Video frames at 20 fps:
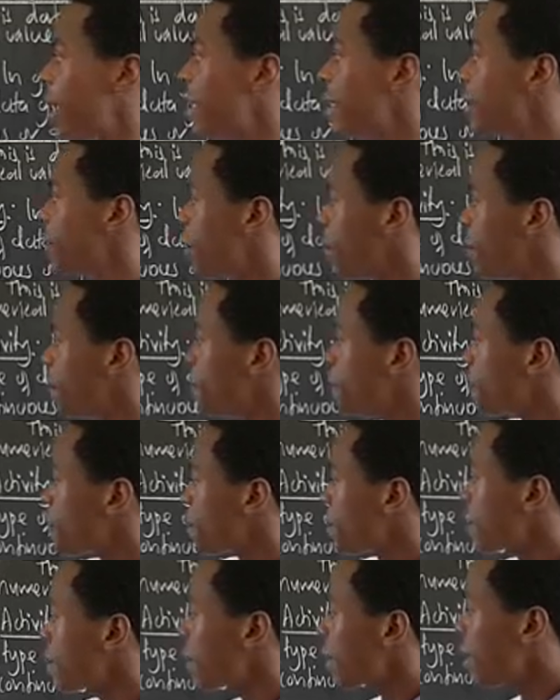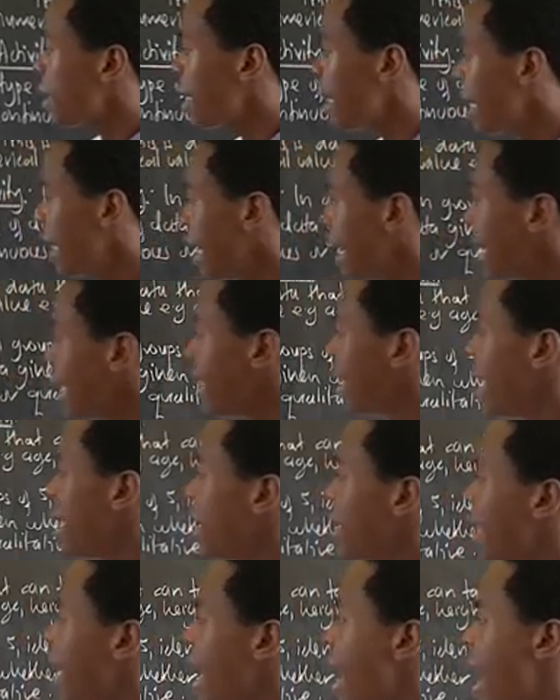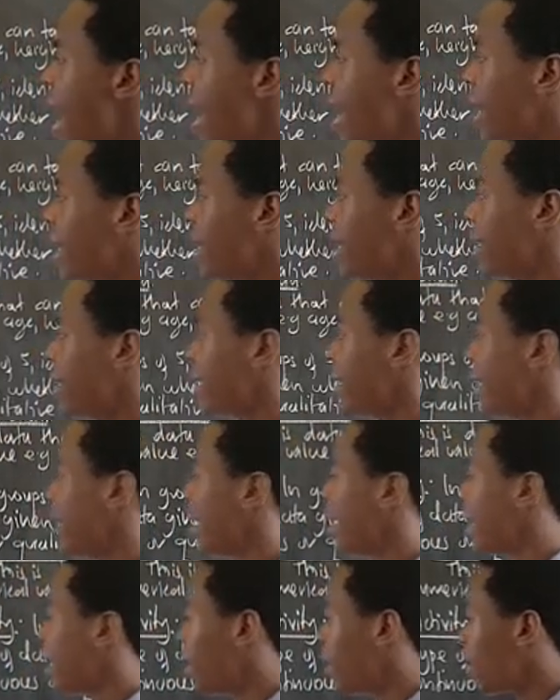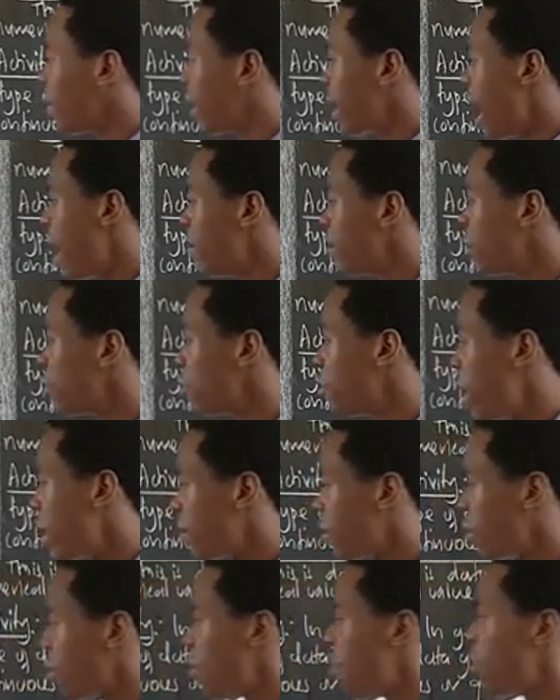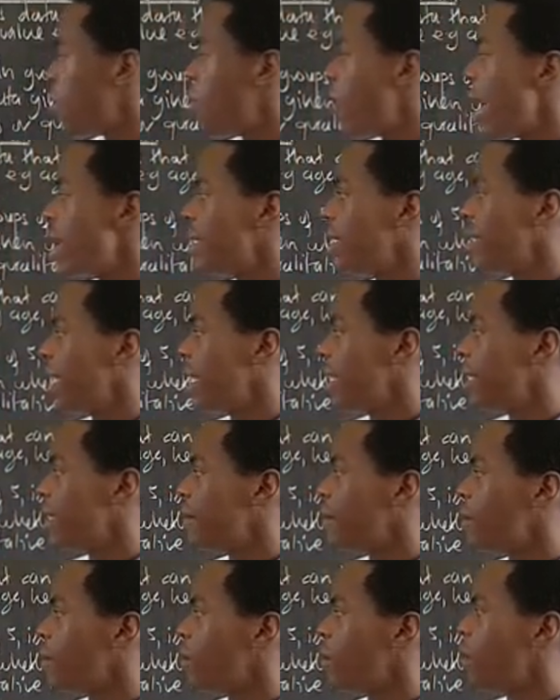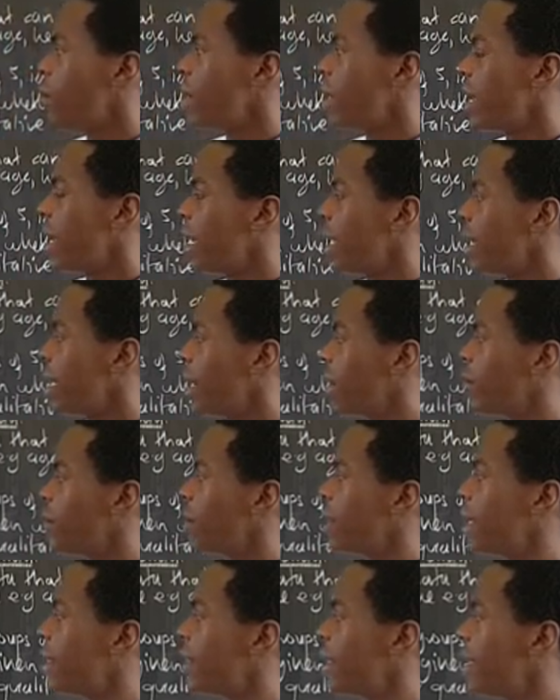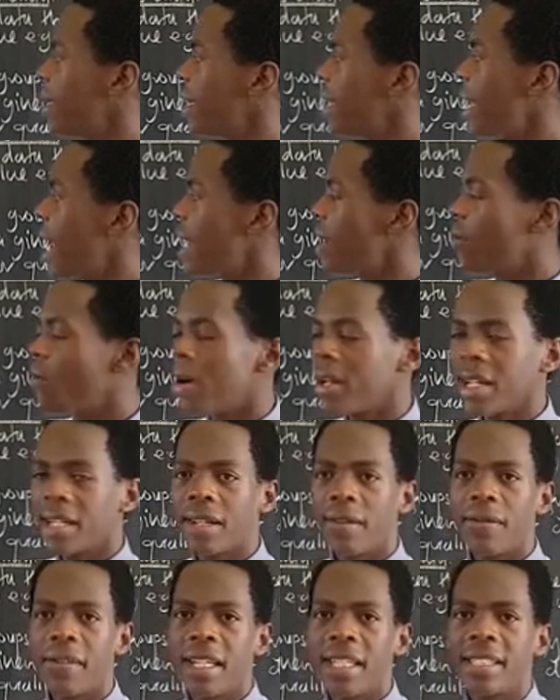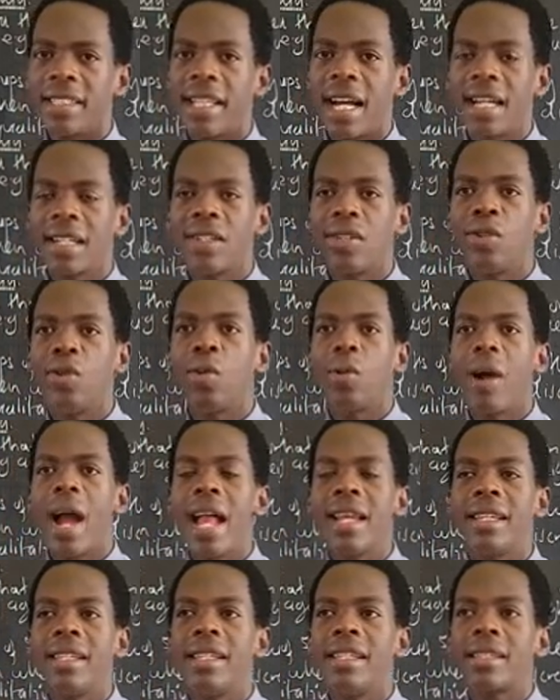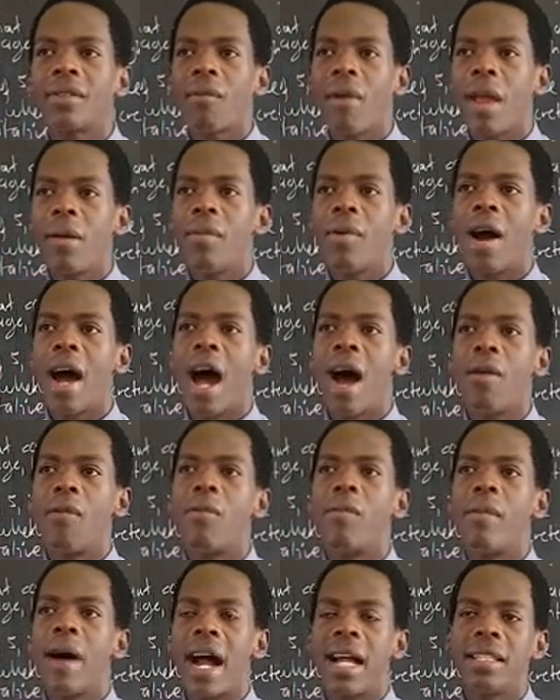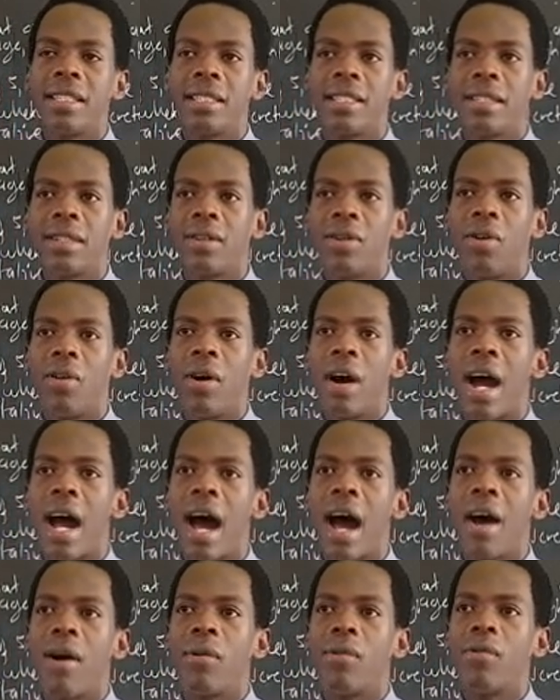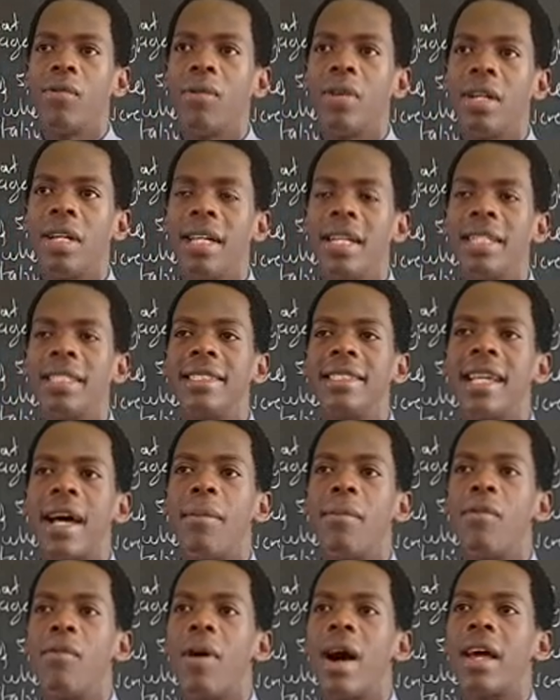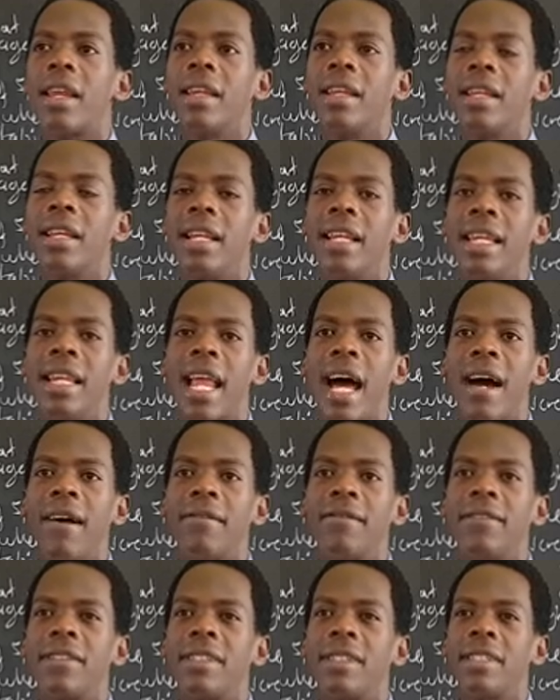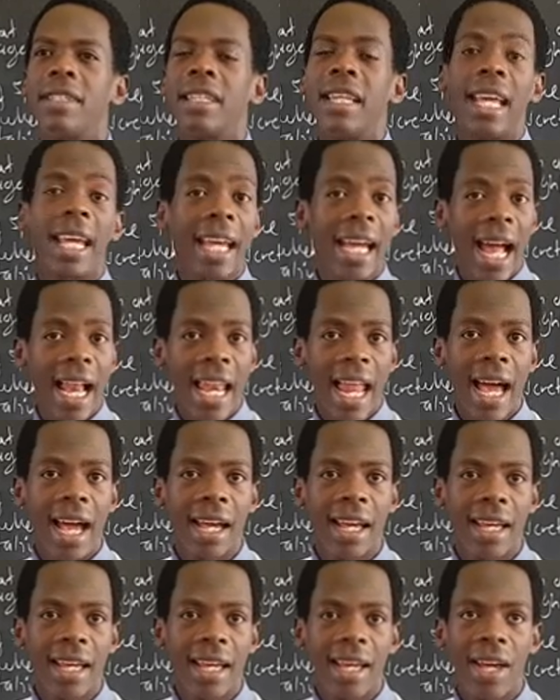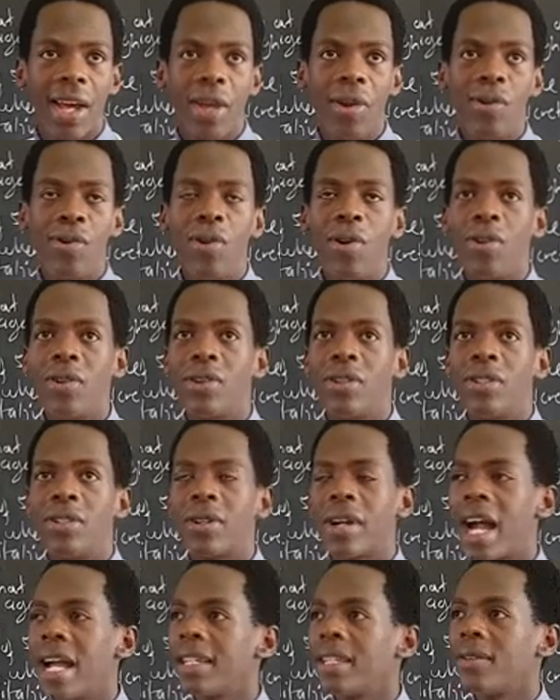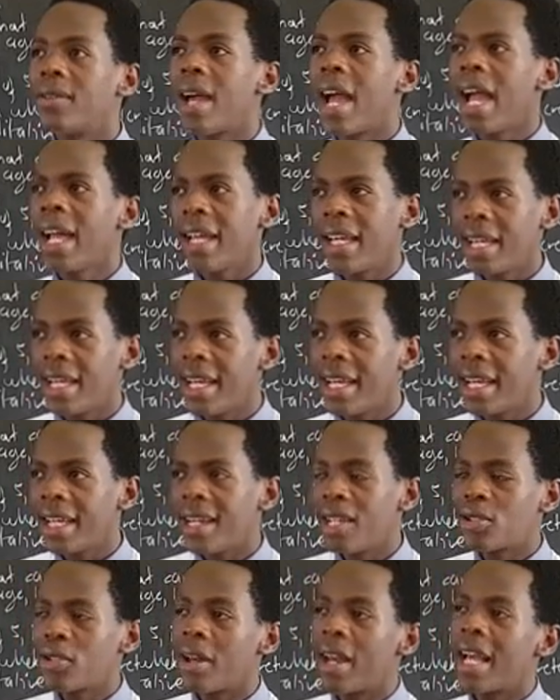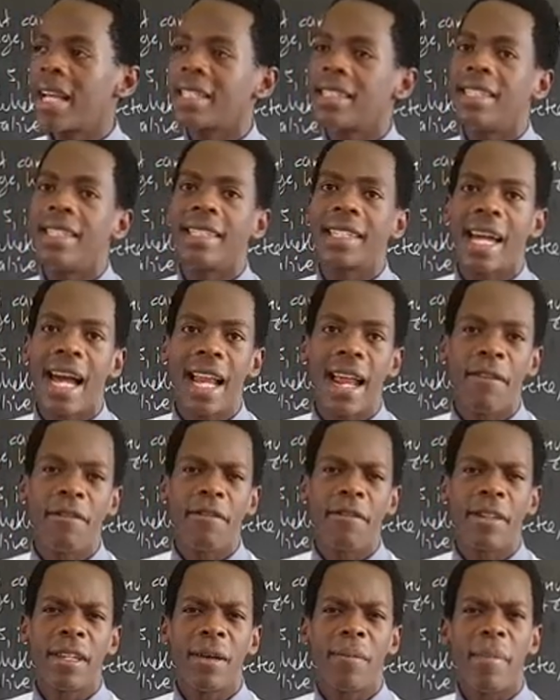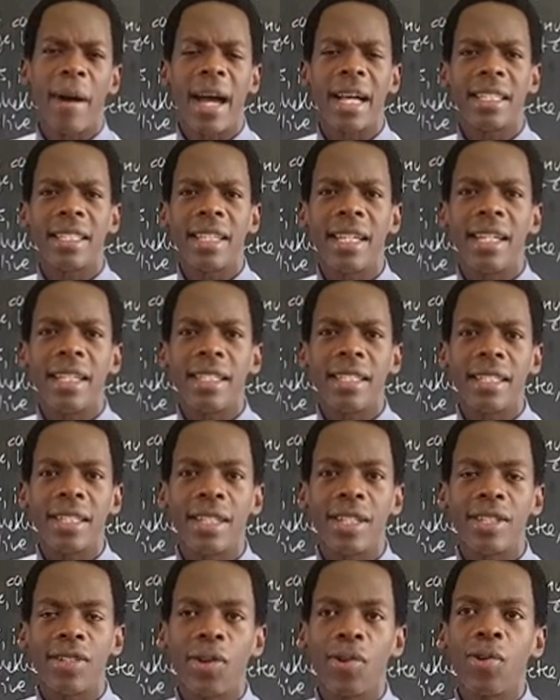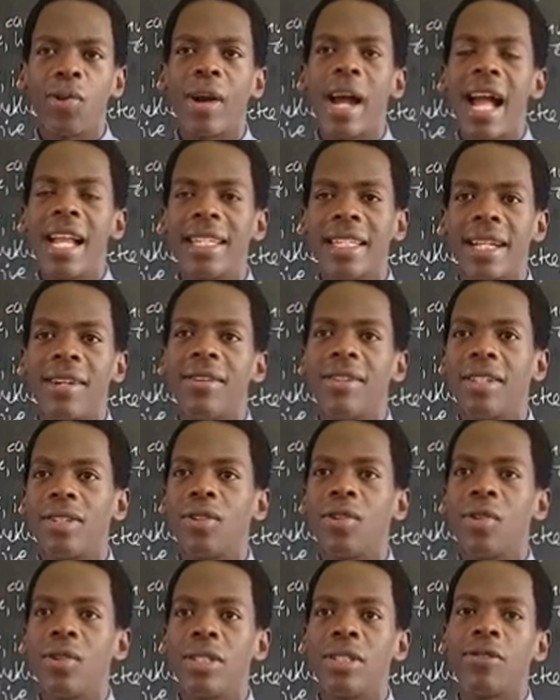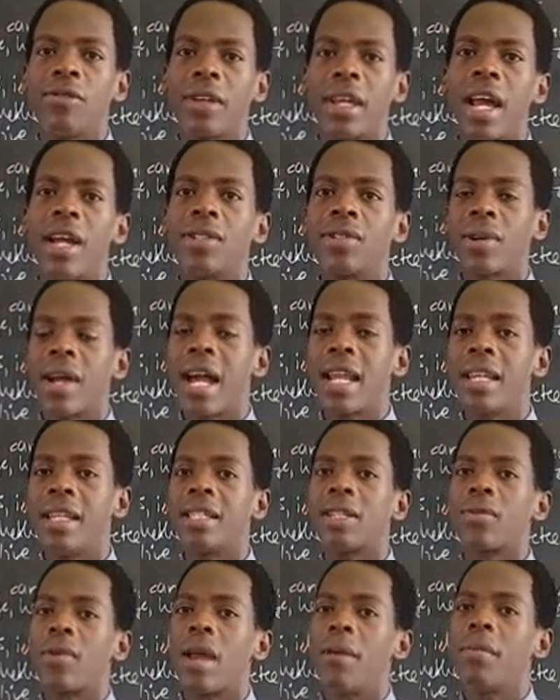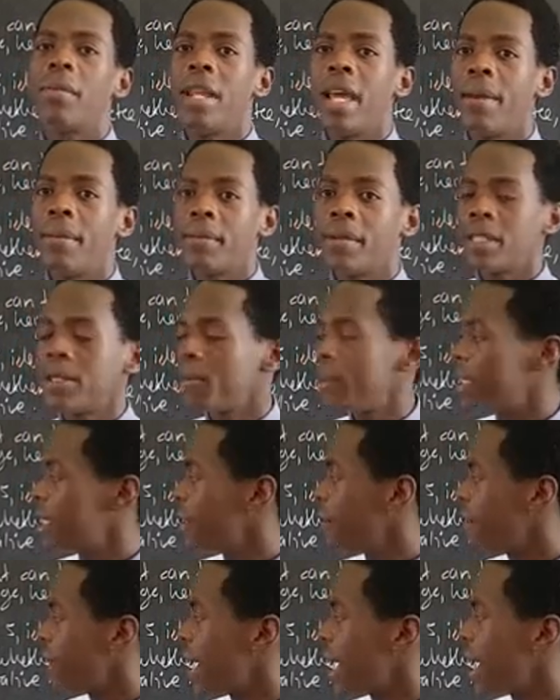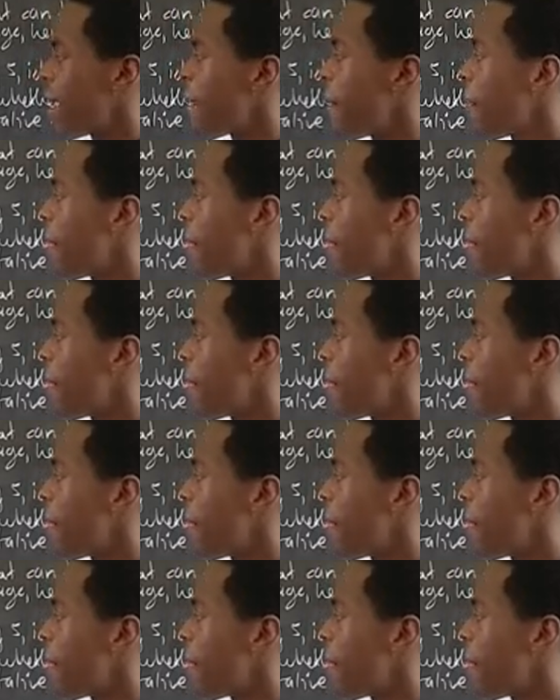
So then there we come to what we call quantitative. So the thing here in quantitative is that you can't describe how much or how someone loves the color. You don't know, you can't tell that this one likes this color 50%. So you can't tell those figures, you can't describe them specifically.